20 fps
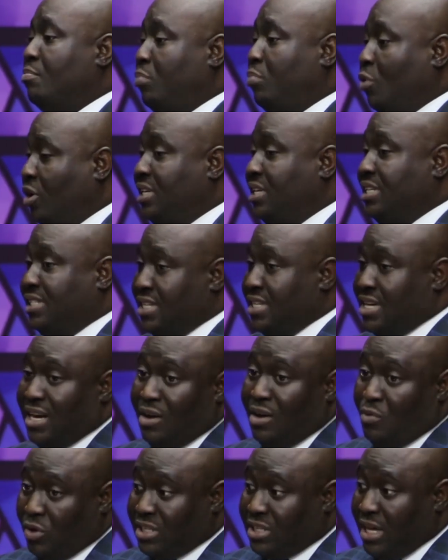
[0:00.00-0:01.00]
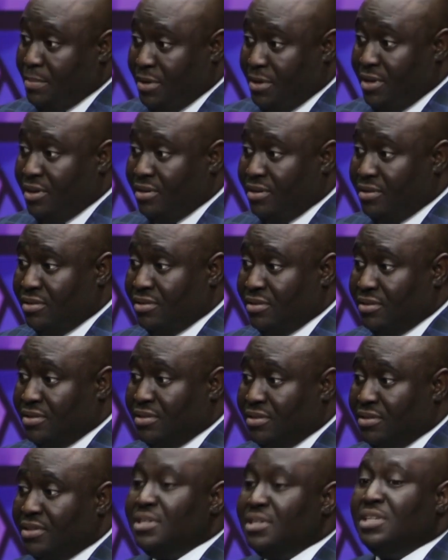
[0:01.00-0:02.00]
Blood is thicker than water, be.
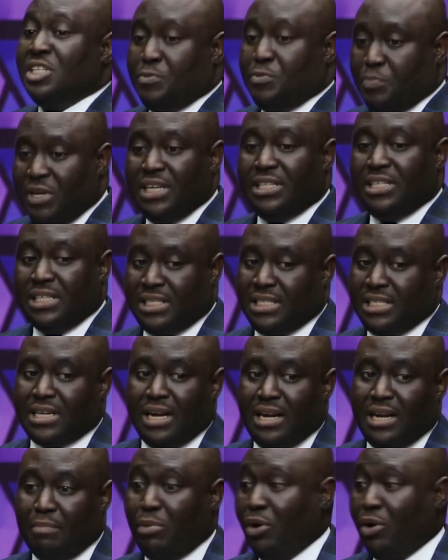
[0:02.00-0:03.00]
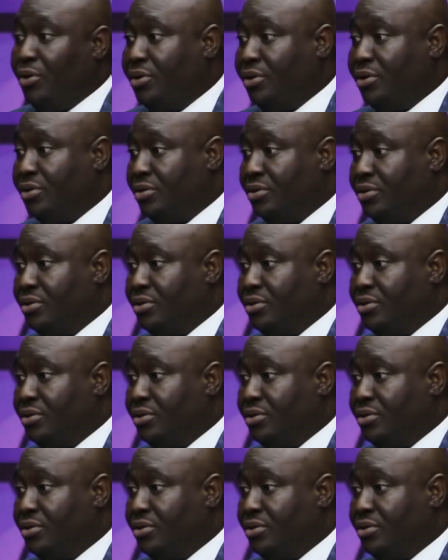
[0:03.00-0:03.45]
Spirit is thicker than blood.